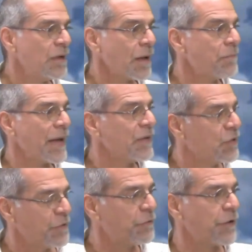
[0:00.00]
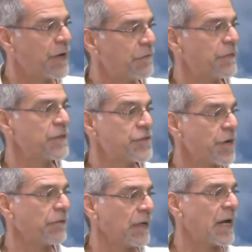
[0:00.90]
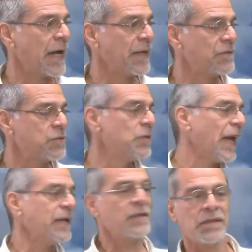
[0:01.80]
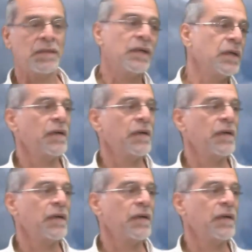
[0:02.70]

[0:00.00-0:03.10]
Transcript: like my good friend Fitzgerald Hinds, who liked to